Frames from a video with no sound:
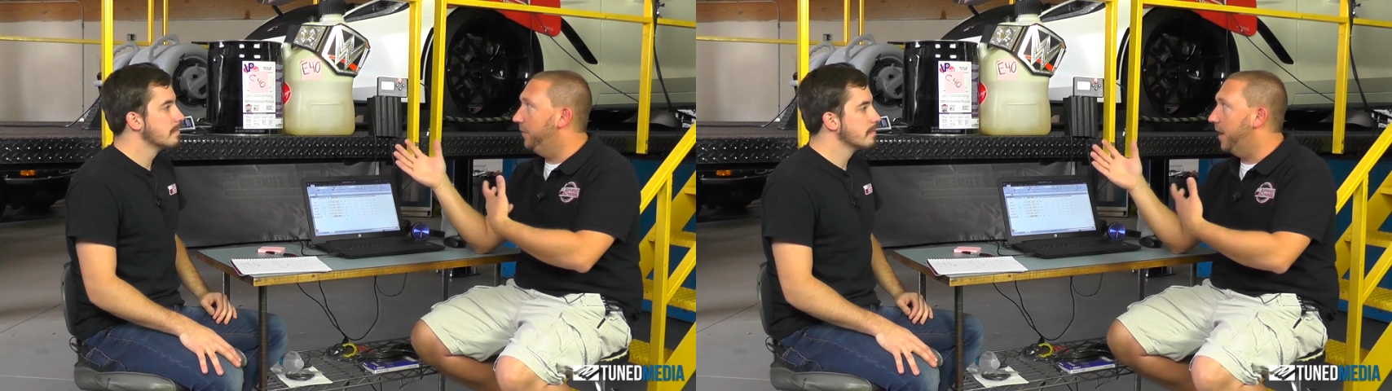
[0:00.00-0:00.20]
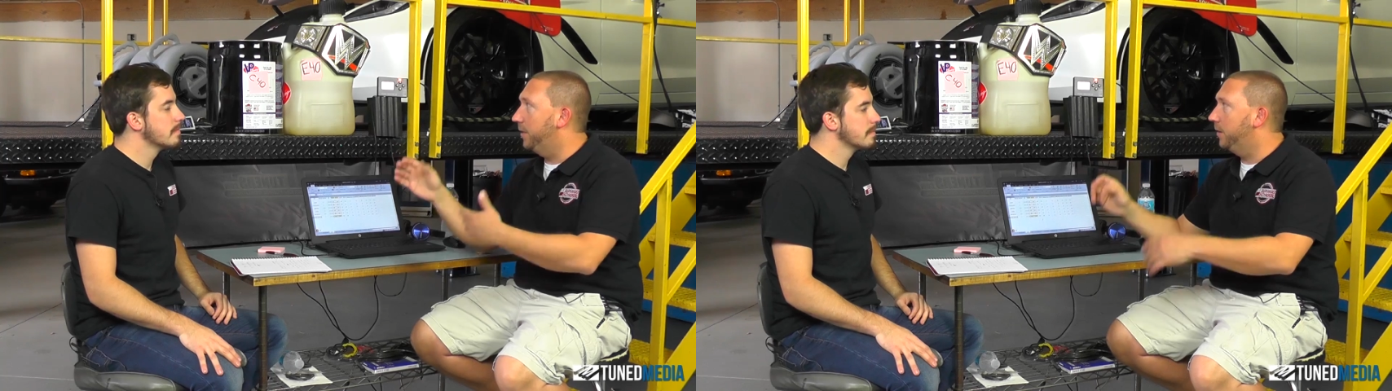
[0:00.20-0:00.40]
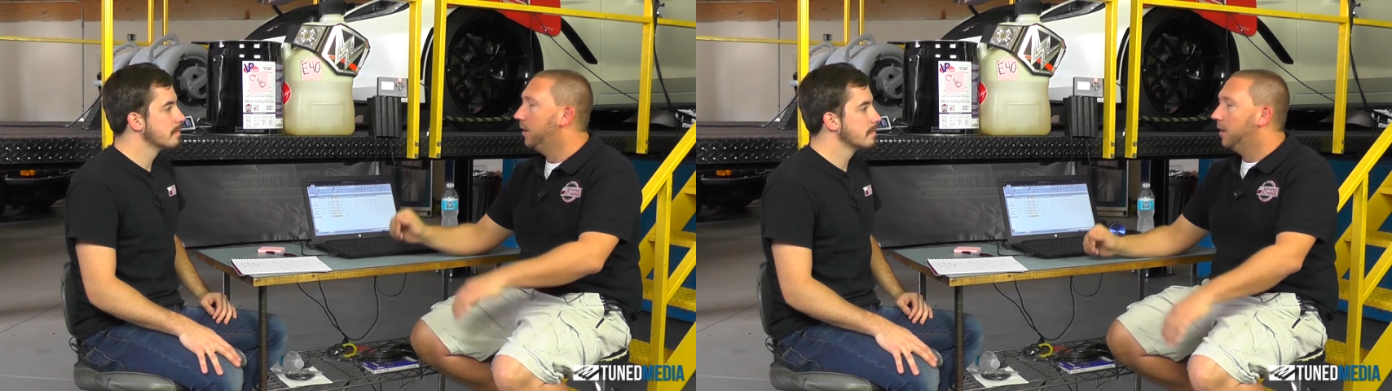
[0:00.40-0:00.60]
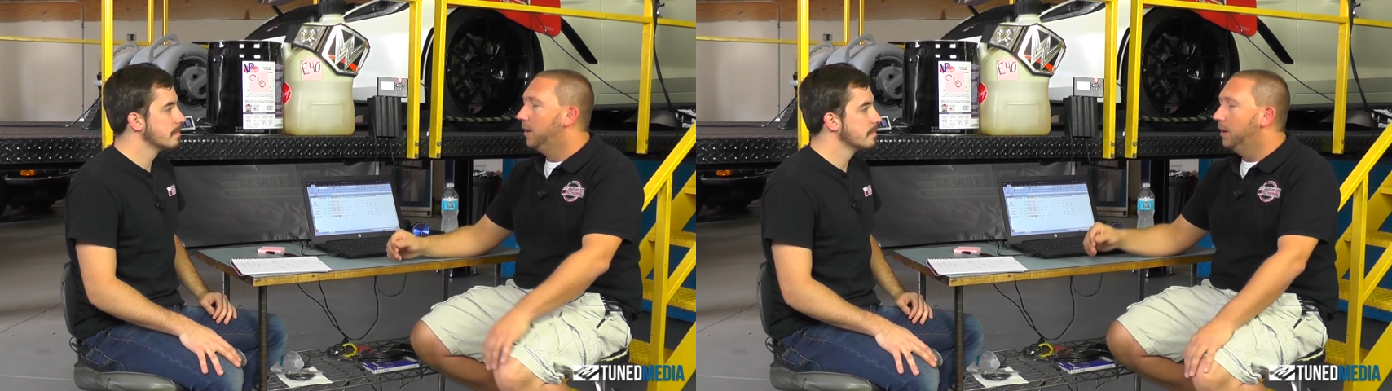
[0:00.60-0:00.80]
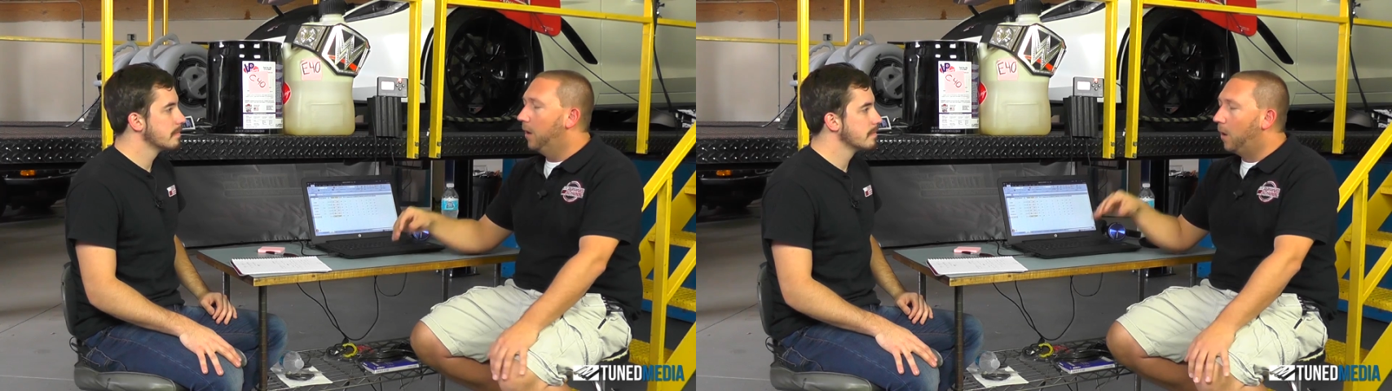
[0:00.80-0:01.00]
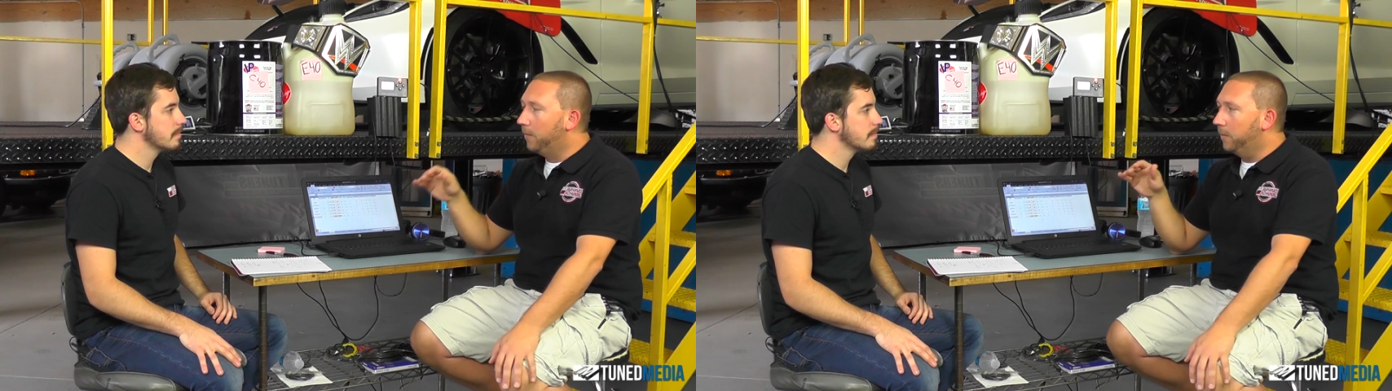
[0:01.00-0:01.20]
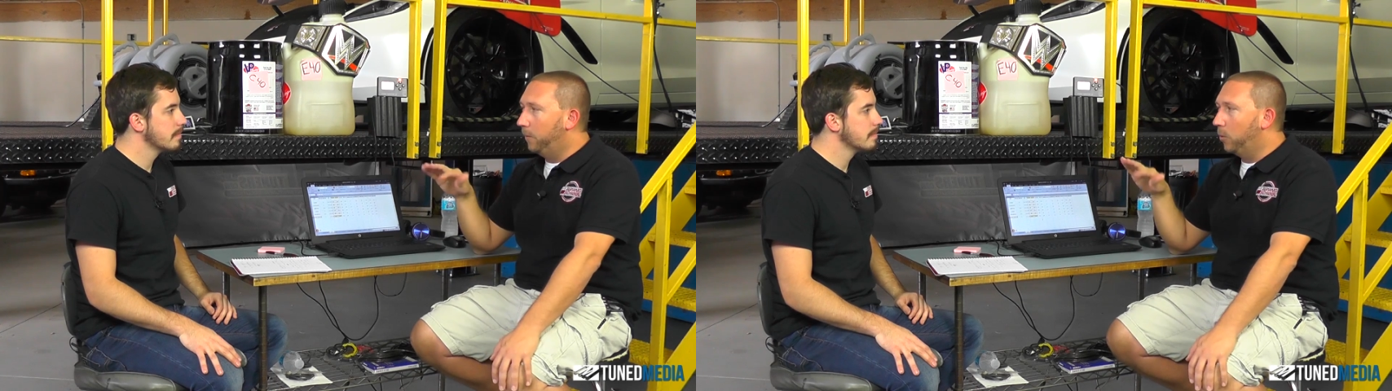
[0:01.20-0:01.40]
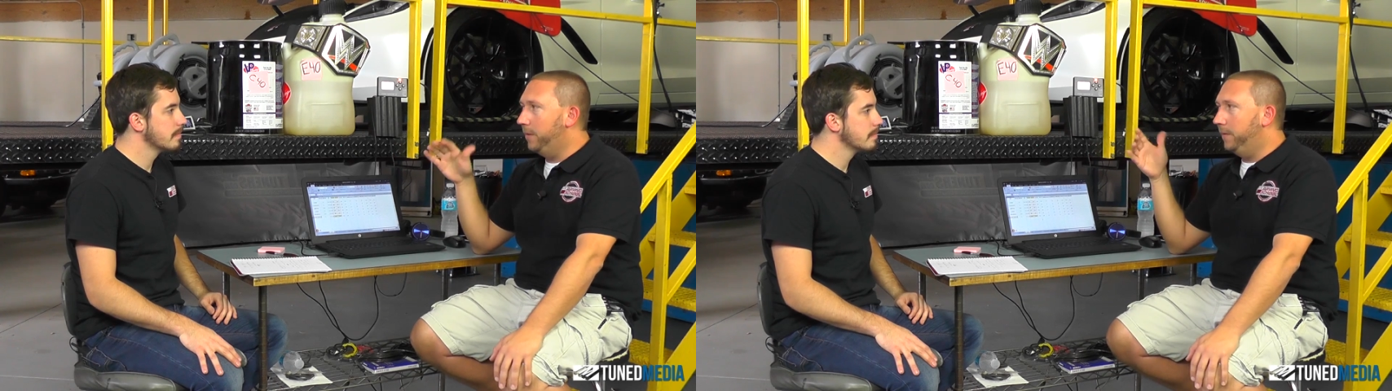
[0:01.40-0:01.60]
Speaker 1: we've gathered, over
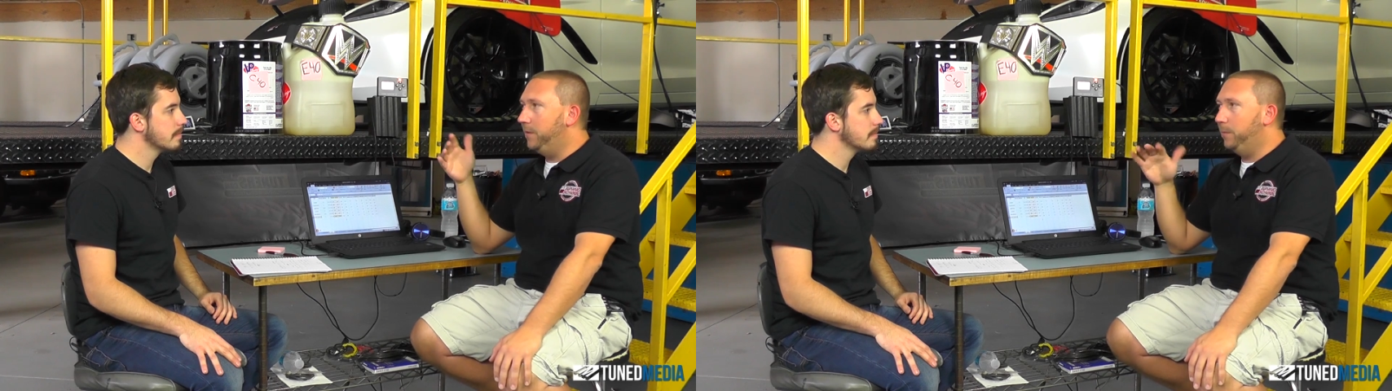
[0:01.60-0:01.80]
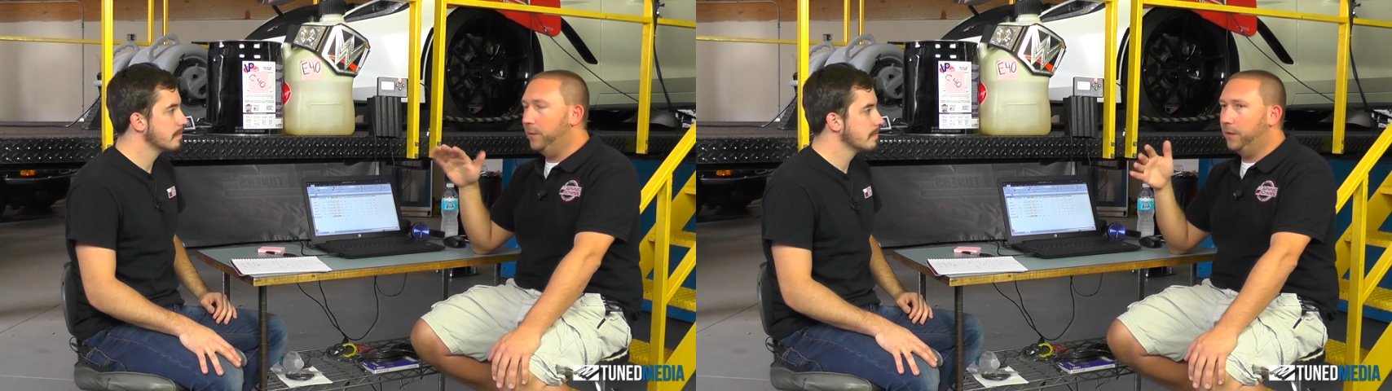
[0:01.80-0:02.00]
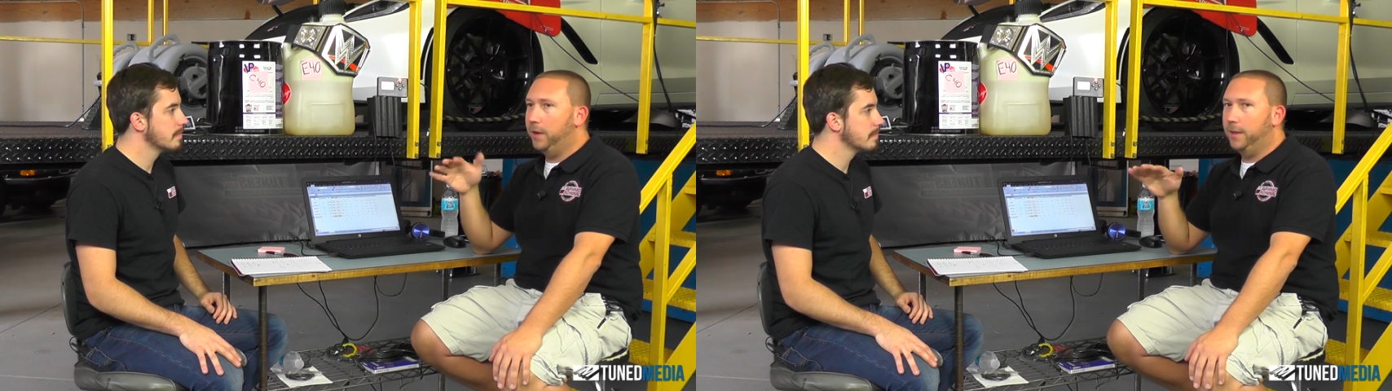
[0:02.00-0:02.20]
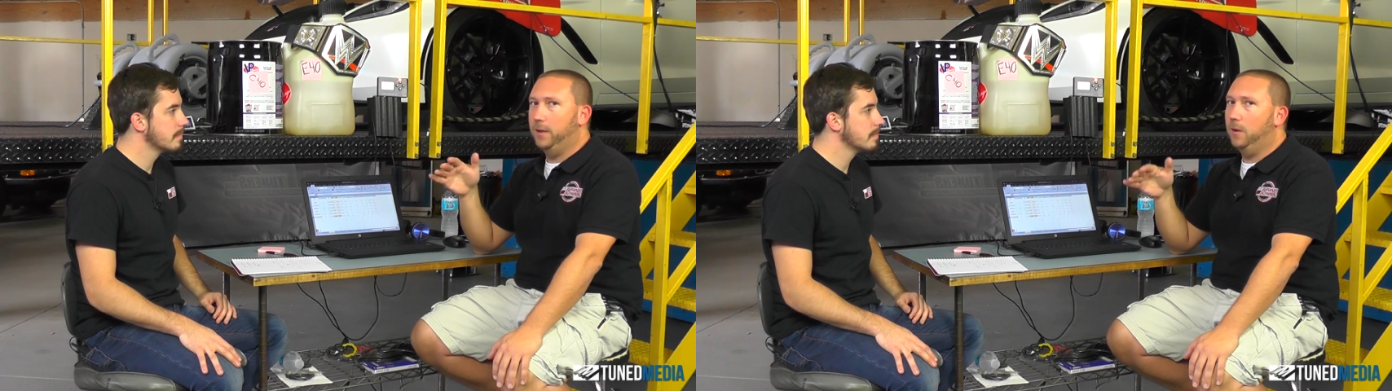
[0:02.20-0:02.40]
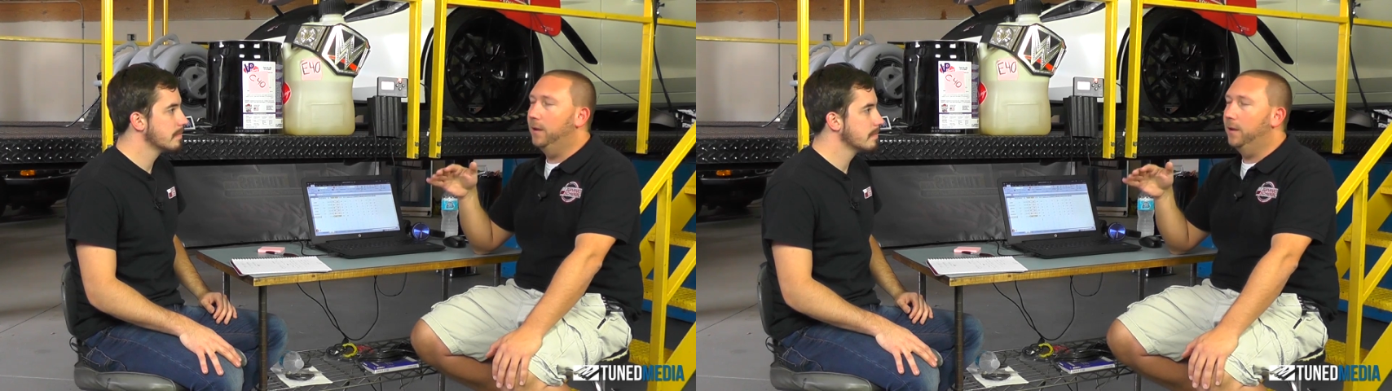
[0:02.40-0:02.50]
forty, fifty percent ethanol